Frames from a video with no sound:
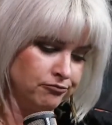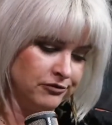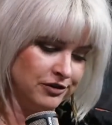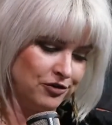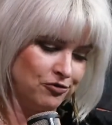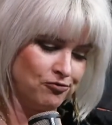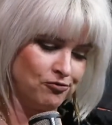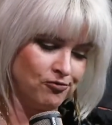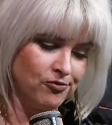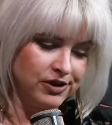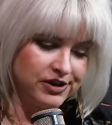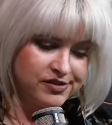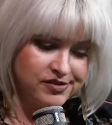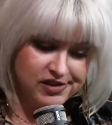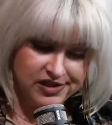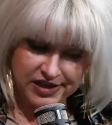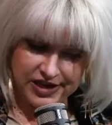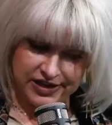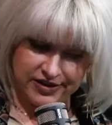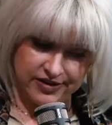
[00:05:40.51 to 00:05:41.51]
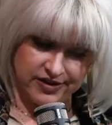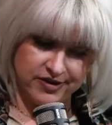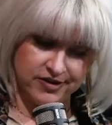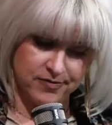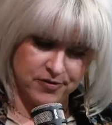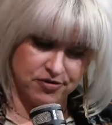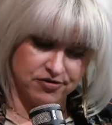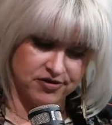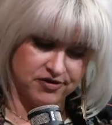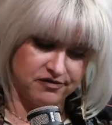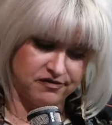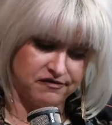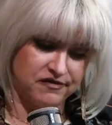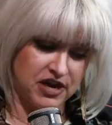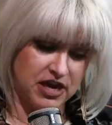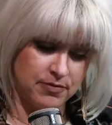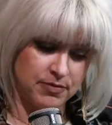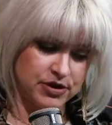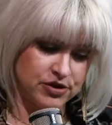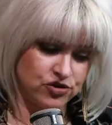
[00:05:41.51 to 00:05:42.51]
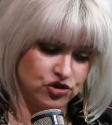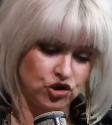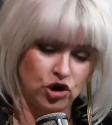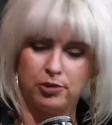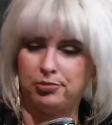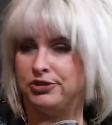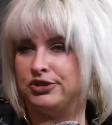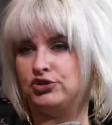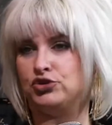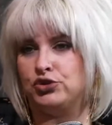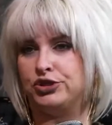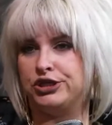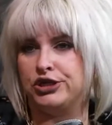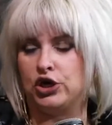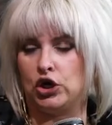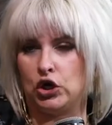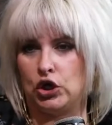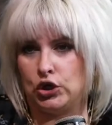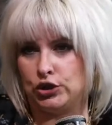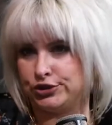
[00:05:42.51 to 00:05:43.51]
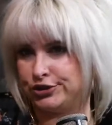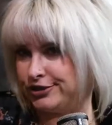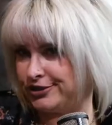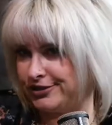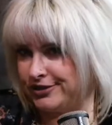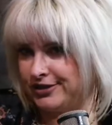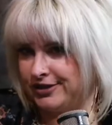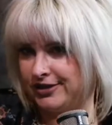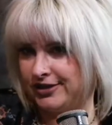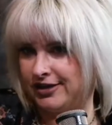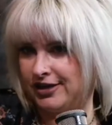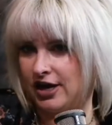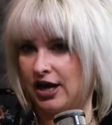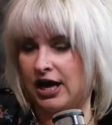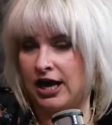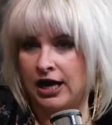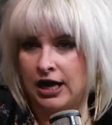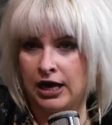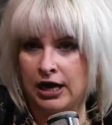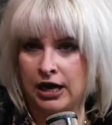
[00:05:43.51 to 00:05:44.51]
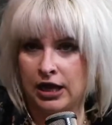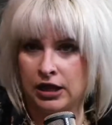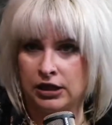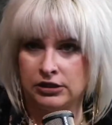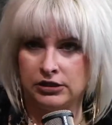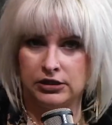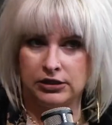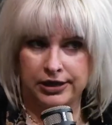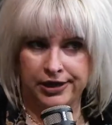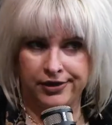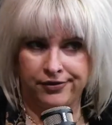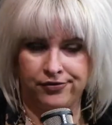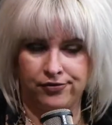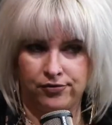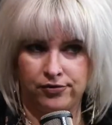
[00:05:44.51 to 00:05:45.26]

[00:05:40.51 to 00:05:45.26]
What is London's most famous shopping street called? I'll answer